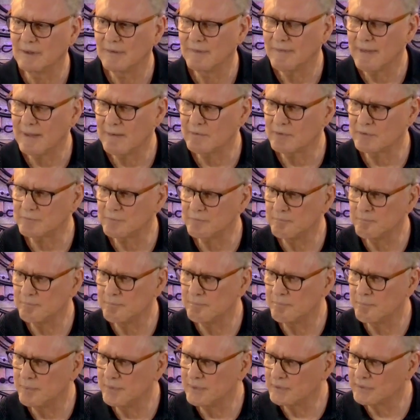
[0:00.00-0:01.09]
That was
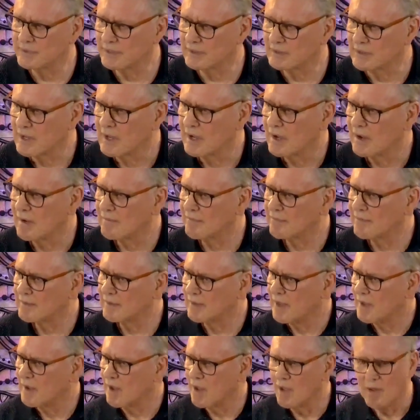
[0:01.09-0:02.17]
brilliant. On
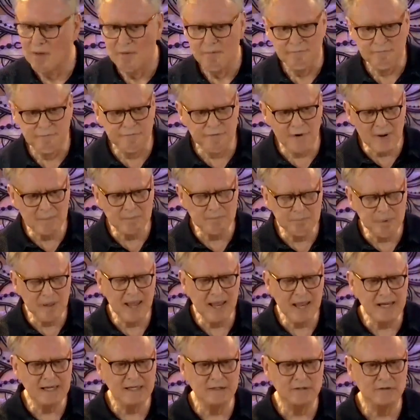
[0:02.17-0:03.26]
the front
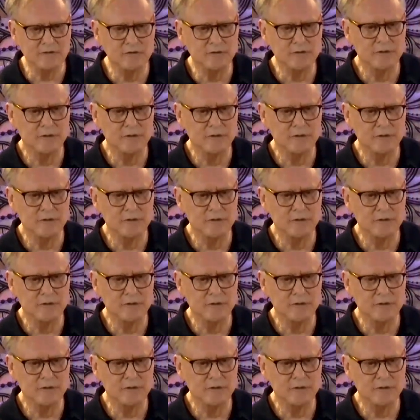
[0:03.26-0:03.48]
page,